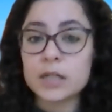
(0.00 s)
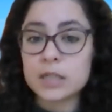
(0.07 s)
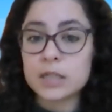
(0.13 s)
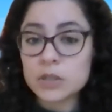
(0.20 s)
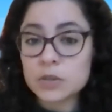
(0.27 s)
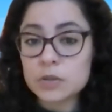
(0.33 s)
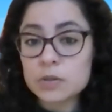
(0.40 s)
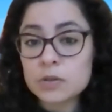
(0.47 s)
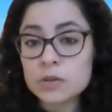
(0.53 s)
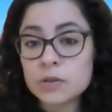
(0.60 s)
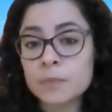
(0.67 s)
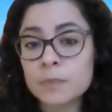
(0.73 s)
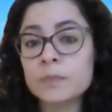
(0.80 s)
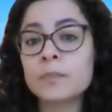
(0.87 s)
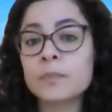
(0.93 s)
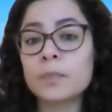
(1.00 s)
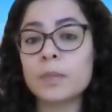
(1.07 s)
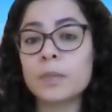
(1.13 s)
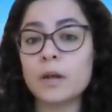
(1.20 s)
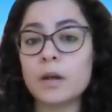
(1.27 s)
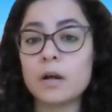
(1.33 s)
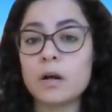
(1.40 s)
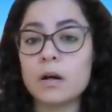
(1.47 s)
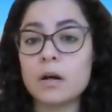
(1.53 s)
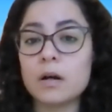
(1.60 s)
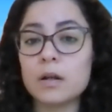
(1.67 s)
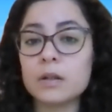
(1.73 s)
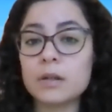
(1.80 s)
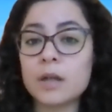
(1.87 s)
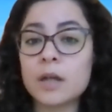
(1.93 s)
issues,
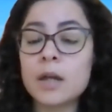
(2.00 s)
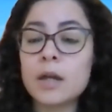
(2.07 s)
on